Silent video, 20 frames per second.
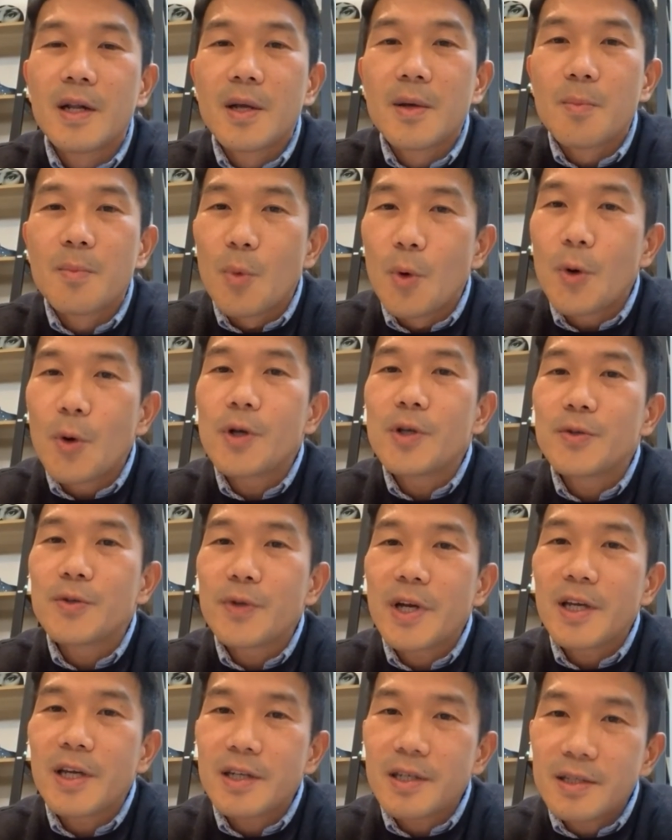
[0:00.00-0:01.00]
more
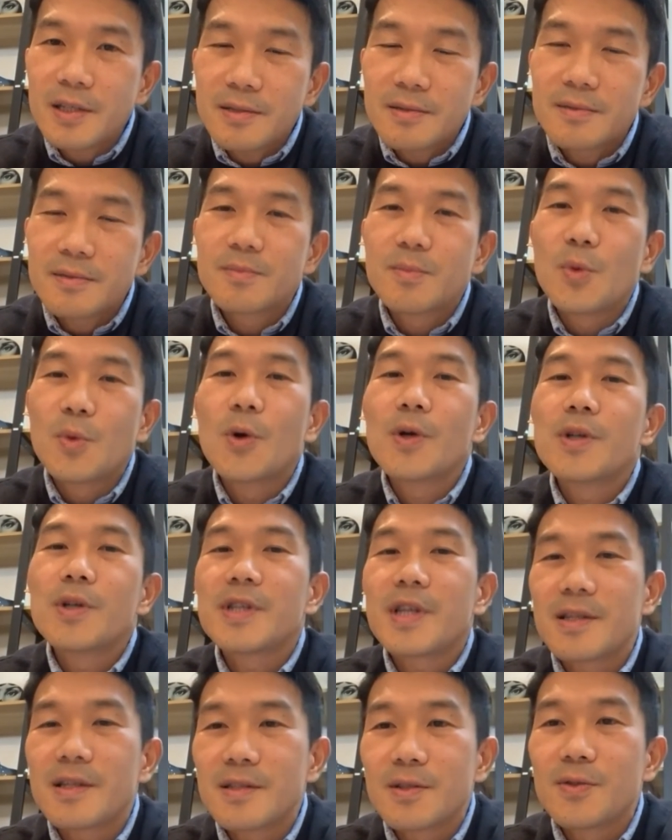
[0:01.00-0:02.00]
united, more
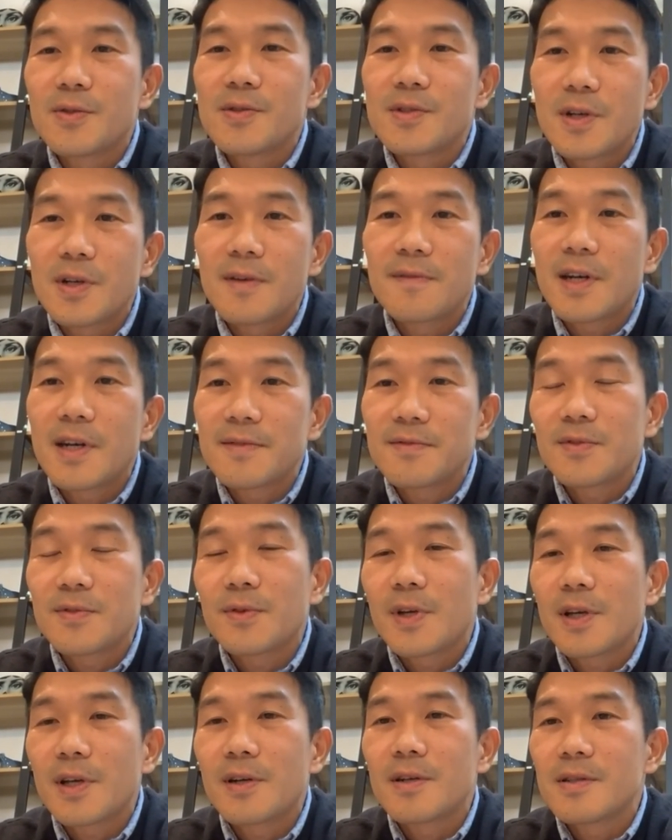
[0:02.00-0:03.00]
chance to survive
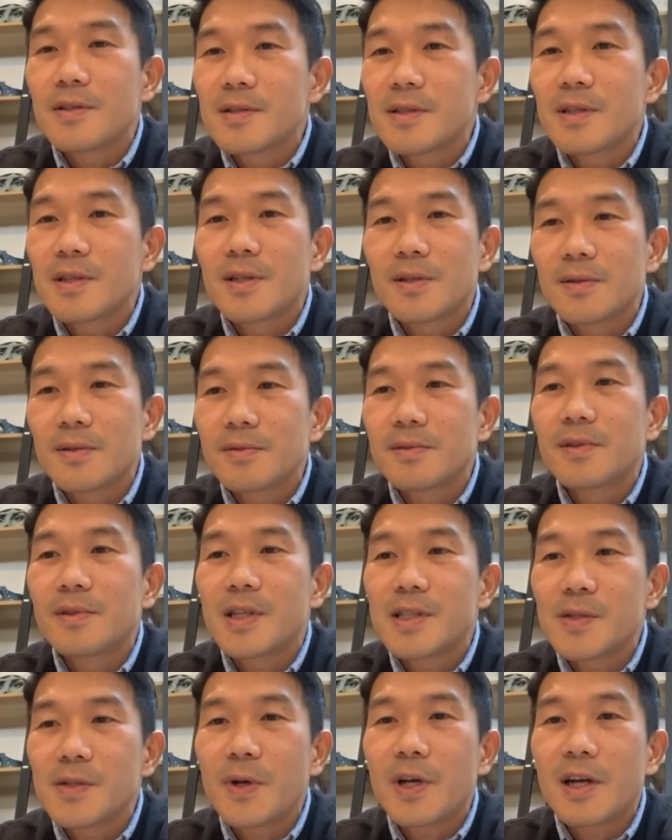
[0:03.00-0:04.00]
together. So
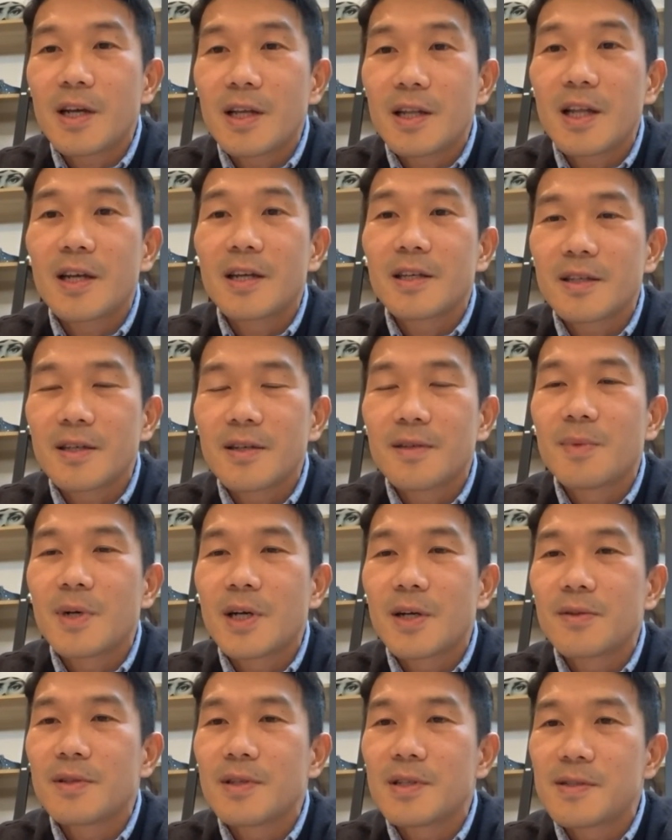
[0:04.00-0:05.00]
that's what I like
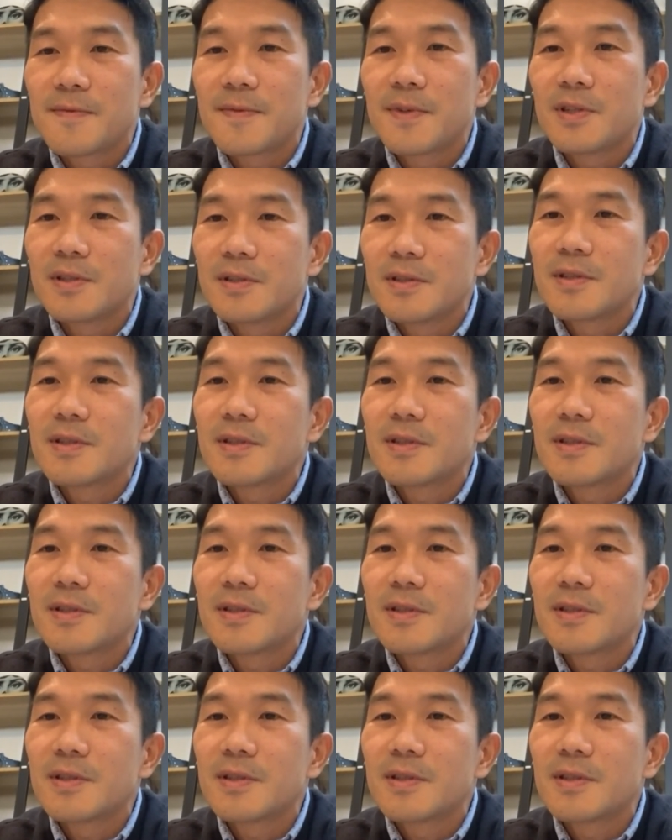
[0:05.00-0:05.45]
about this field.